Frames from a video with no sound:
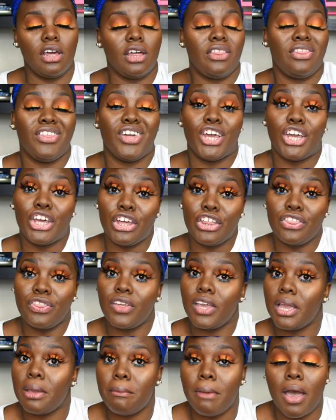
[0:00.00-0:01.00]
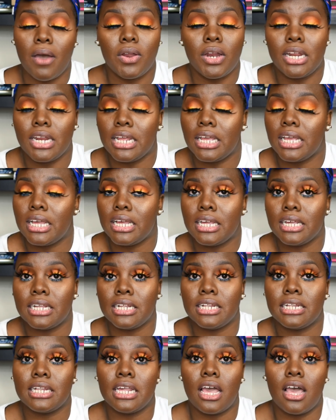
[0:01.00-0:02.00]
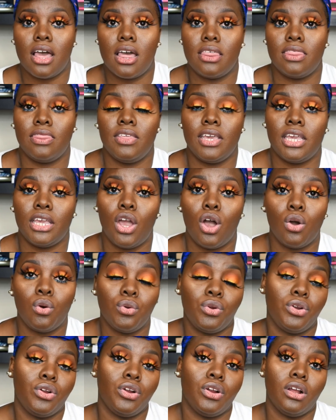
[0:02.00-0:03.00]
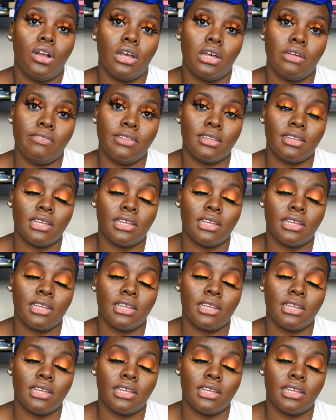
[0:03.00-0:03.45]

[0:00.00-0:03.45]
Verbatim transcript: The good thing about it is the owner of the